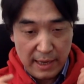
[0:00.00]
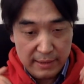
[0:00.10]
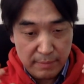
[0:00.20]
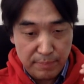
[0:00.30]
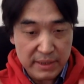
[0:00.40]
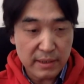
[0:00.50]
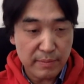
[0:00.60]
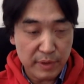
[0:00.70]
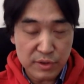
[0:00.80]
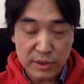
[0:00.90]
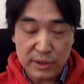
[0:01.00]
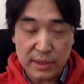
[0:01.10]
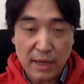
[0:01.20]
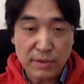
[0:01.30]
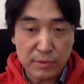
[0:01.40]
And the Bayesian computation
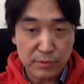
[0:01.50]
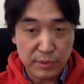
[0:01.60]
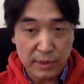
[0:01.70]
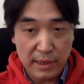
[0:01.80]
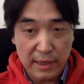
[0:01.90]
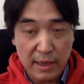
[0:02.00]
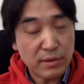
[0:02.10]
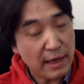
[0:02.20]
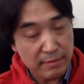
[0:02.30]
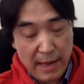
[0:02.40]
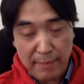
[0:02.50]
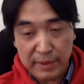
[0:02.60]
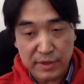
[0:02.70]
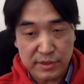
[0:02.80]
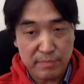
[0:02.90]
is also has an
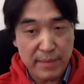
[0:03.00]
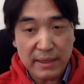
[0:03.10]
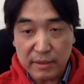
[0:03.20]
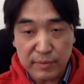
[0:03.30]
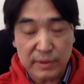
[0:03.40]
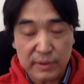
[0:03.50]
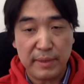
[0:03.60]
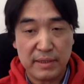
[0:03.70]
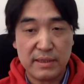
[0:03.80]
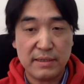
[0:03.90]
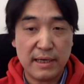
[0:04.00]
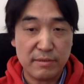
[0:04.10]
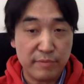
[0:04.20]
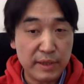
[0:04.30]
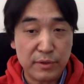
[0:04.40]
application in many different domains, such as
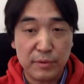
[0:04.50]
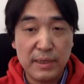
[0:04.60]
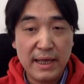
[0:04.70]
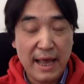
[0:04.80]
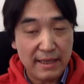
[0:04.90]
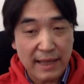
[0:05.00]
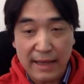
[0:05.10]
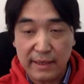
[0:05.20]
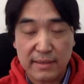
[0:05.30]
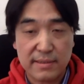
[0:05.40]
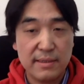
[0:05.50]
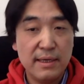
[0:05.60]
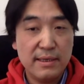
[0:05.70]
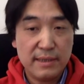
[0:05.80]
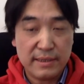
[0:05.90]
video analytics,
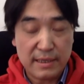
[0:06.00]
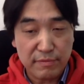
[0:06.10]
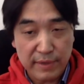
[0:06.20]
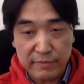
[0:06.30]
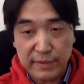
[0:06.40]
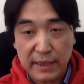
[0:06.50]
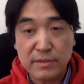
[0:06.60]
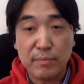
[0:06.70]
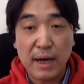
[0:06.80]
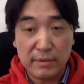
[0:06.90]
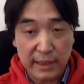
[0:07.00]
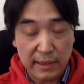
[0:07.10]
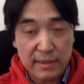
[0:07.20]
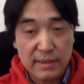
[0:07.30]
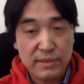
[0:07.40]
such as financial modeling,
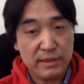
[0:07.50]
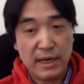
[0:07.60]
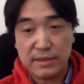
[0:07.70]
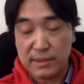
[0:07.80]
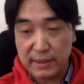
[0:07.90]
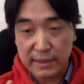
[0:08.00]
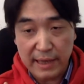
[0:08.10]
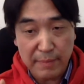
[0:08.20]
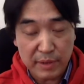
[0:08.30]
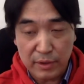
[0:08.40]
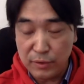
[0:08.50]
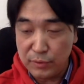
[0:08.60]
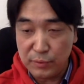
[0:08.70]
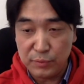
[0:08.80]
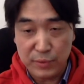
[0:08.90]
such as
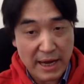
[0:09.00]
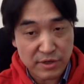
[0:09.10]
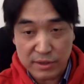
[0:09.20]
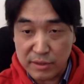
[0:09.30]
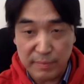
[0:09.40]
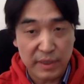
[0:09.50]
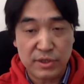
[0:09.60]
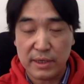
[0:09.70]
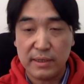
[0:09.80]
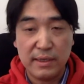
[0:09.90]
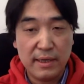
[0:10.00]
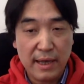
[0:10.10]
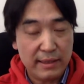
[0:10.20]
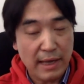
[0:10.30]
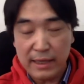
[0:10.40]
chemical reaction simulation,
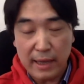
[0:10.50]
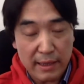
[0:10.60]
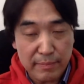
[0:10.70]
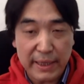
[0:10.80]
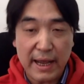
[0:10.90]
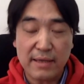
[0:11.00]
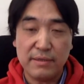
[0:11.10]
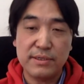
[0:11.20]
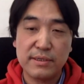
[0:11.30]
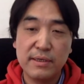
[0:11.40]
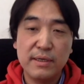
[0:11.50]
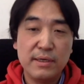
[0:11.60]
and many others.